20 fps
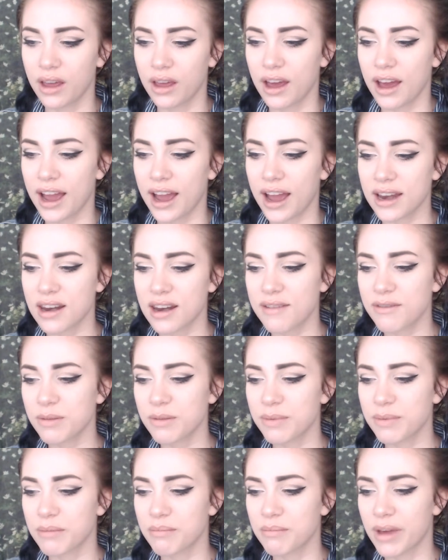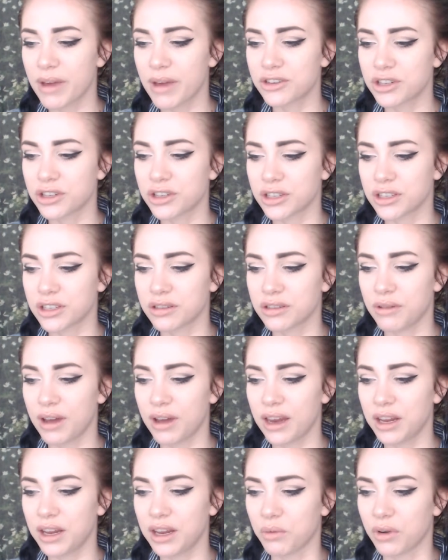I'd never been mentioned to
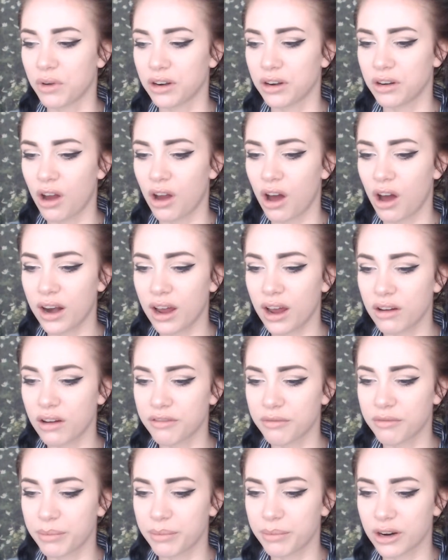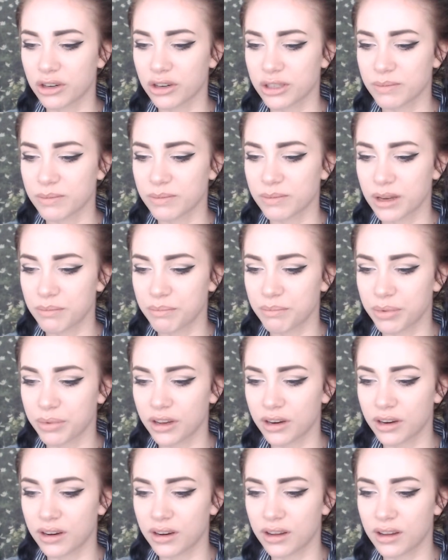anyone, not out of embarrassment,
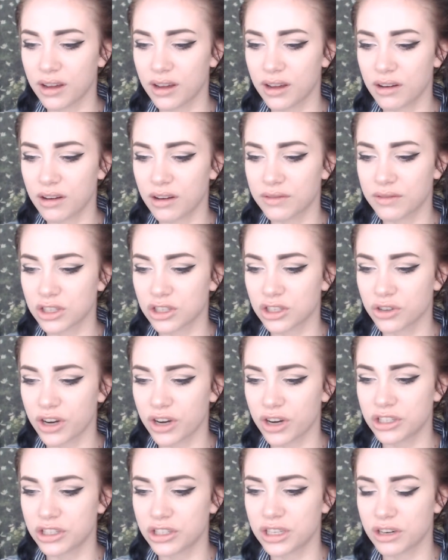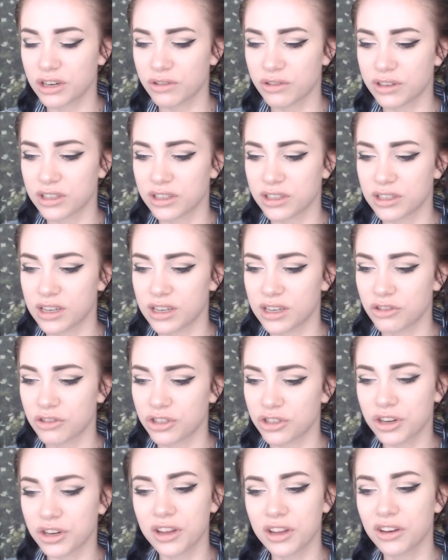but out of the strange secret
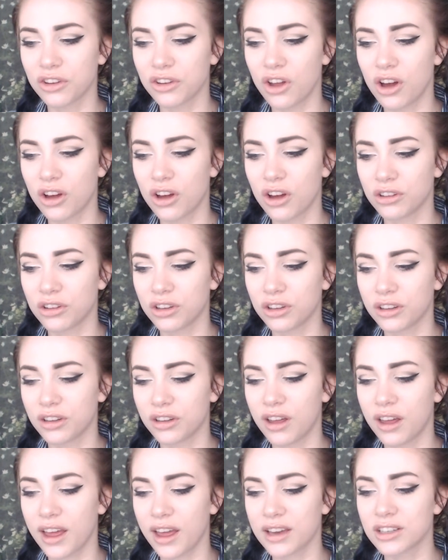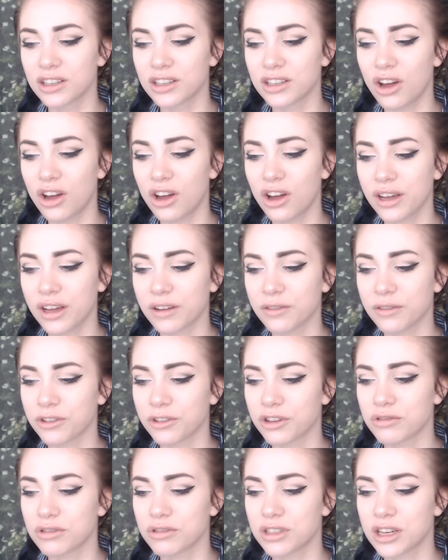nostalgia and the longing for
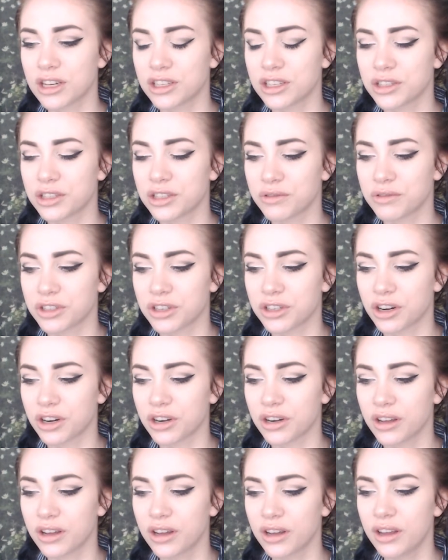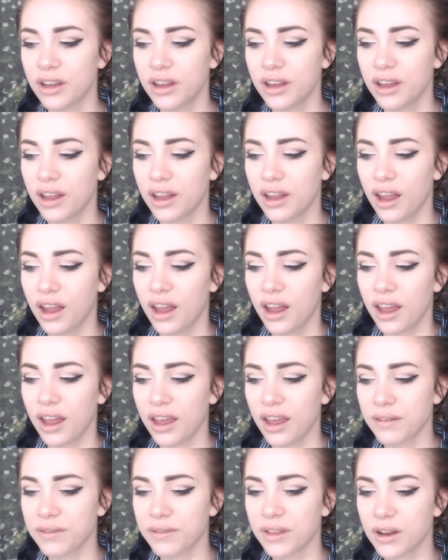those days to return.
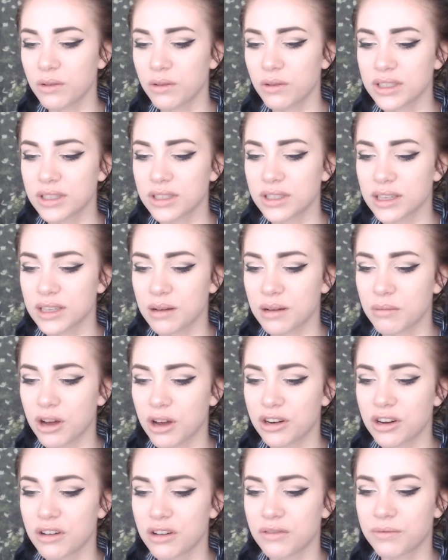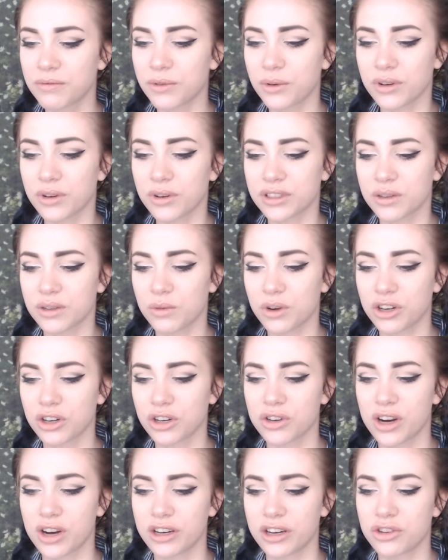If there was some unknown force at work
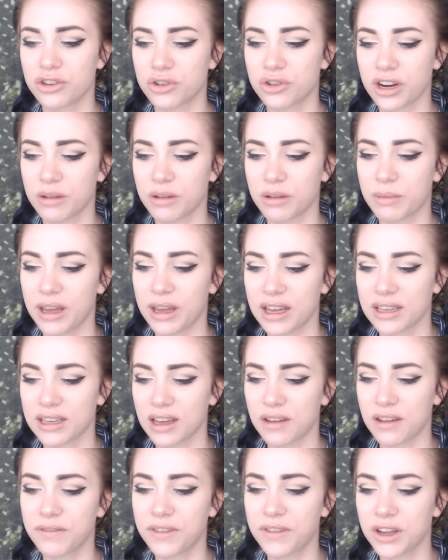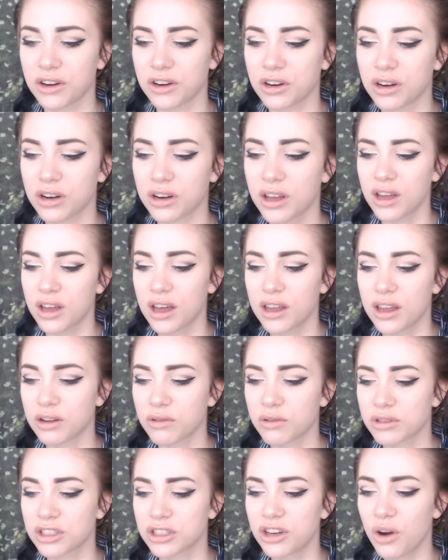trying to trick me, as I feared, there
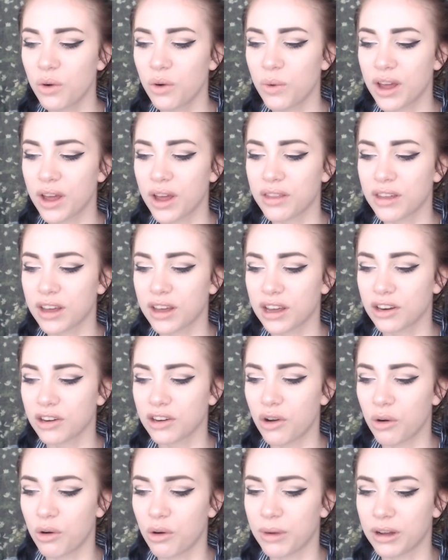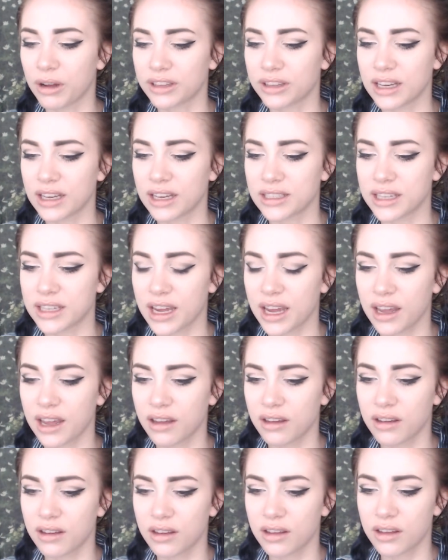was no way they could know about that day.
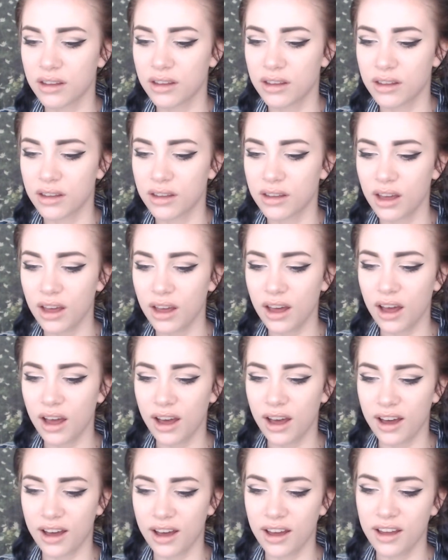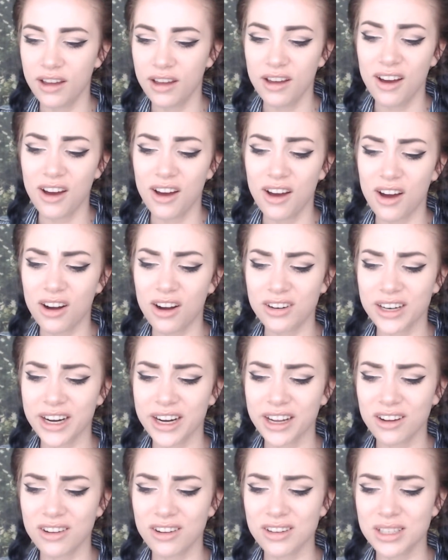"Haha,
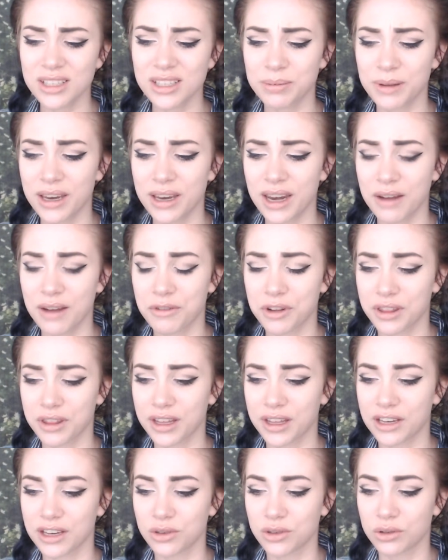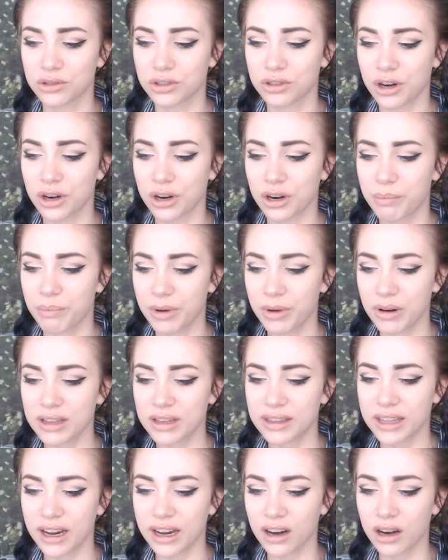alright, I'll explain everything," I told her. "Be right
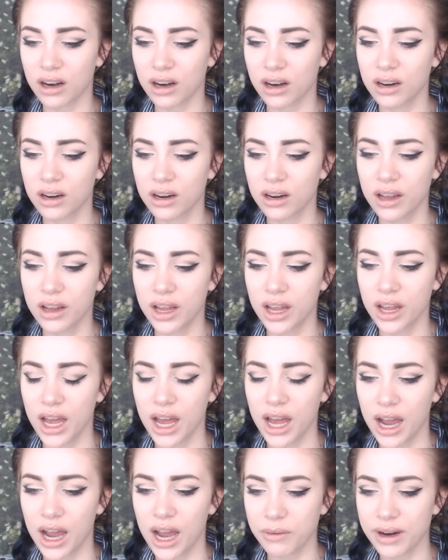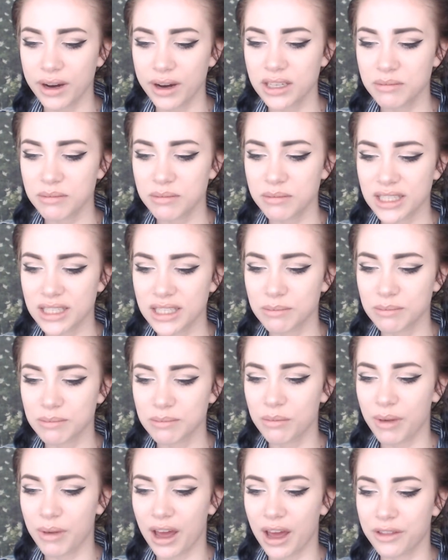there." I ran to my small
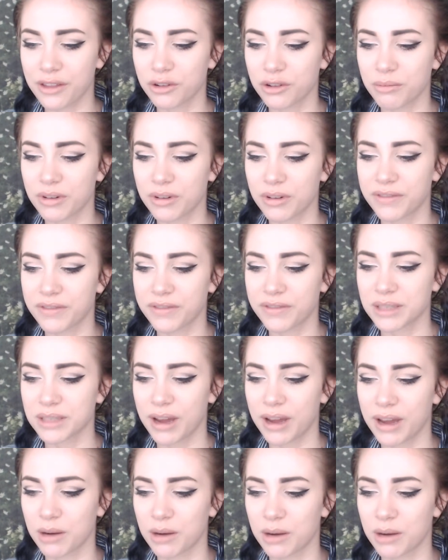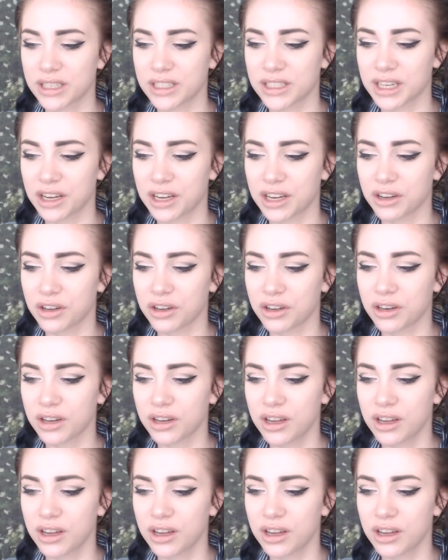bathroom and fixed my hair best I could.